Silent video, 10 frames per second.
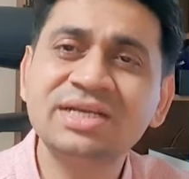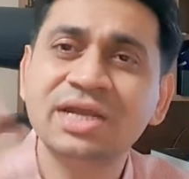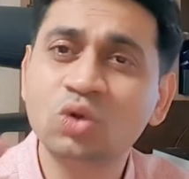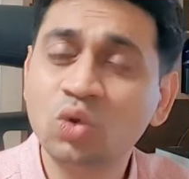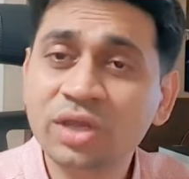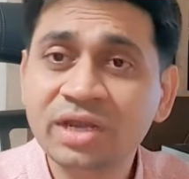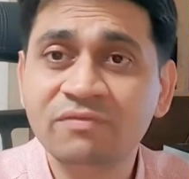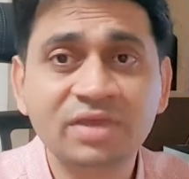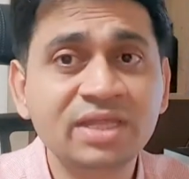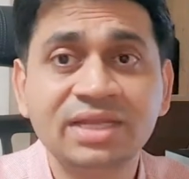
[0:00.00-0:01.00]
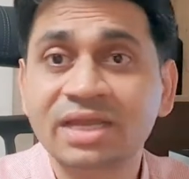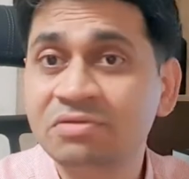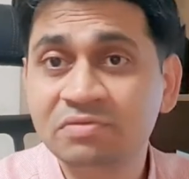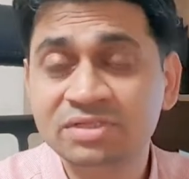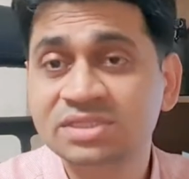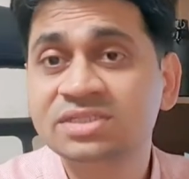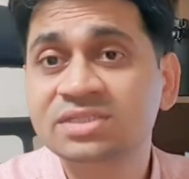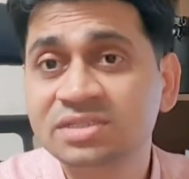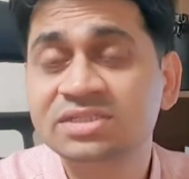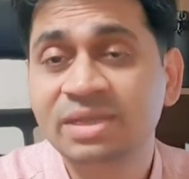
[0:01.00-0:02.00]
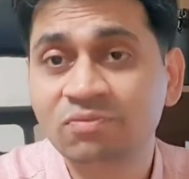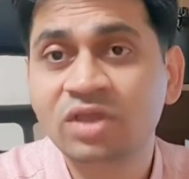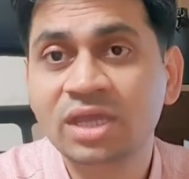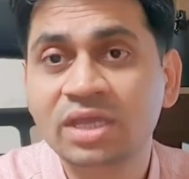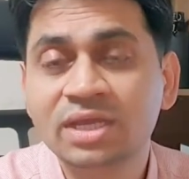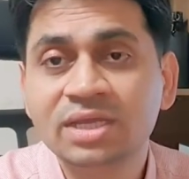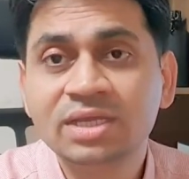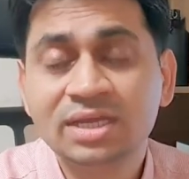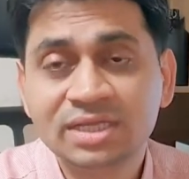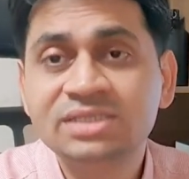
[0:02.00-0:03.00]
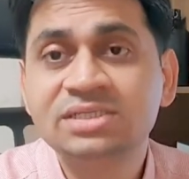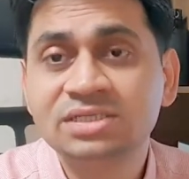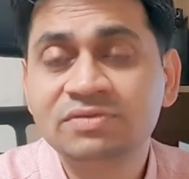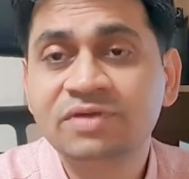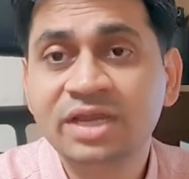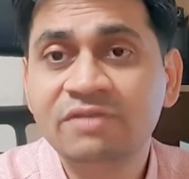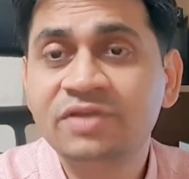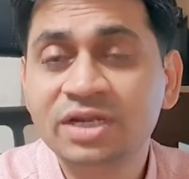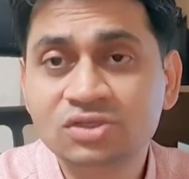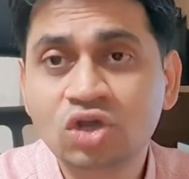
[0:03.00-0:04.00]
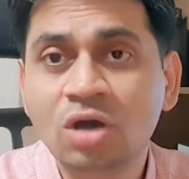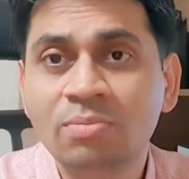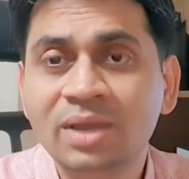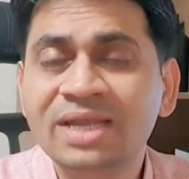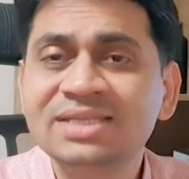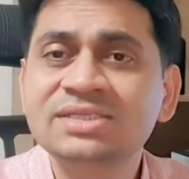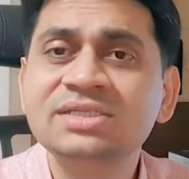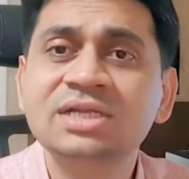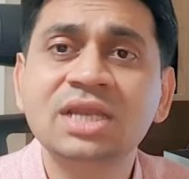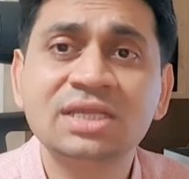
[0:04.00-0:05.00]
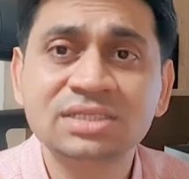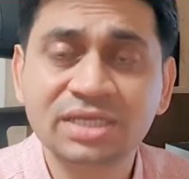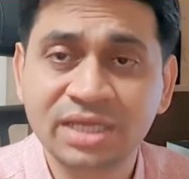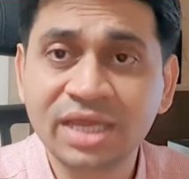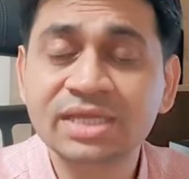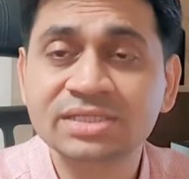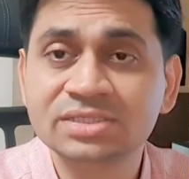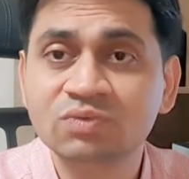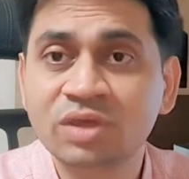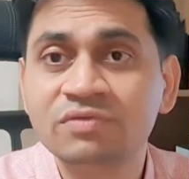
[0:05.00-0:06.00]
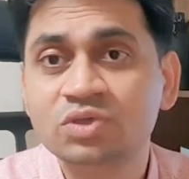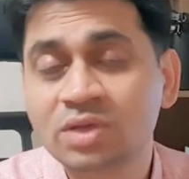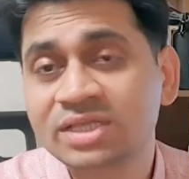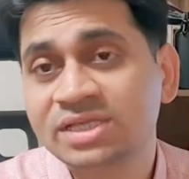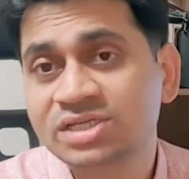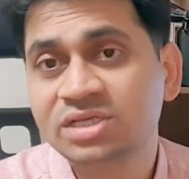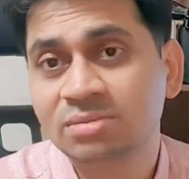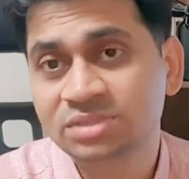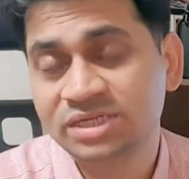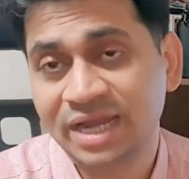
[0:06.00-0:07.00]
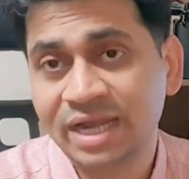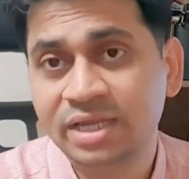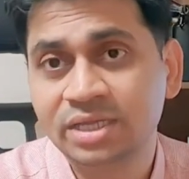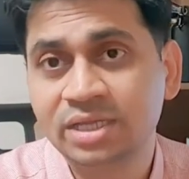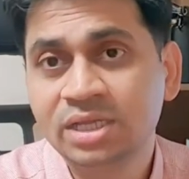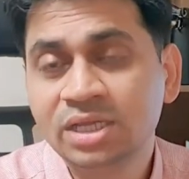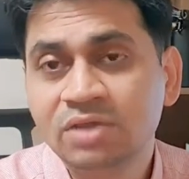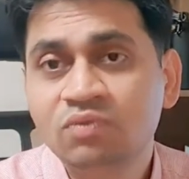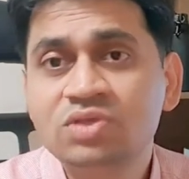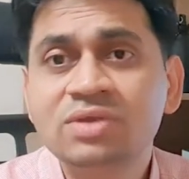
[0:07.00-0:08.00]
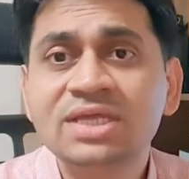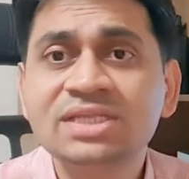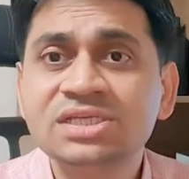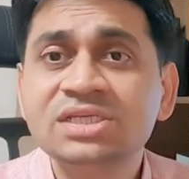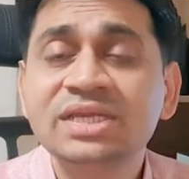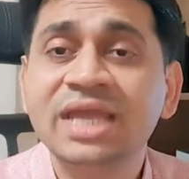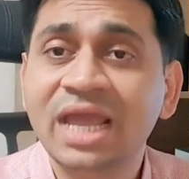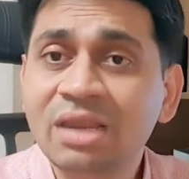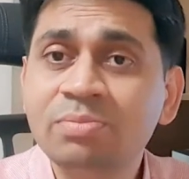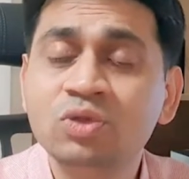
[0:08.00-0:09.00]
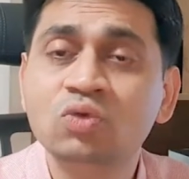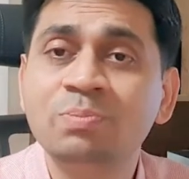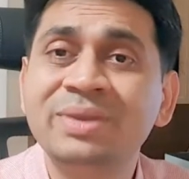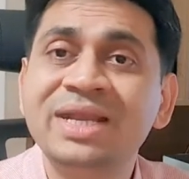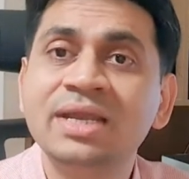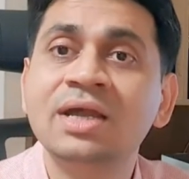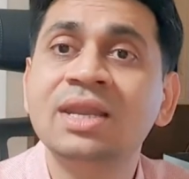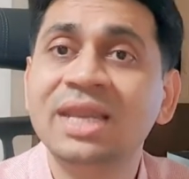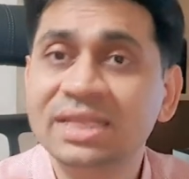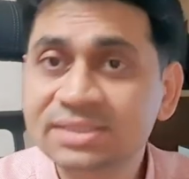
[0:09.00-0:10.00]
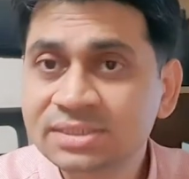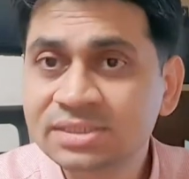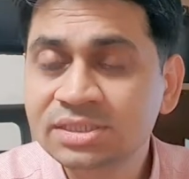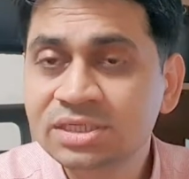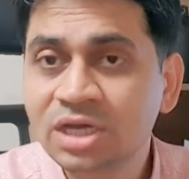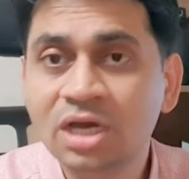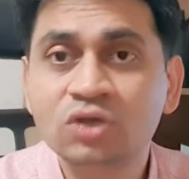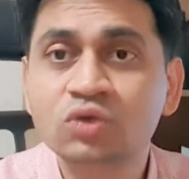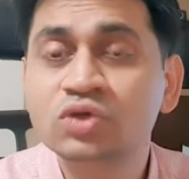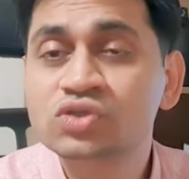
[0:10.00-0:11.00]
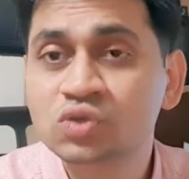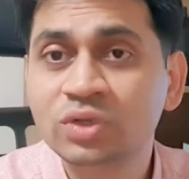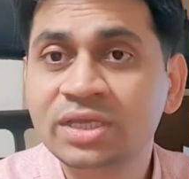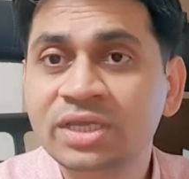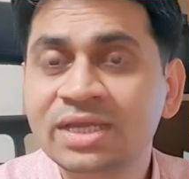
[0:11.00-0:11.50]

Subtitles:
and coherent way that everyone sees it the same way. It's a very difficult job, and this is a classic case where visualization comes in handy. Visualization can help you build a lens to your story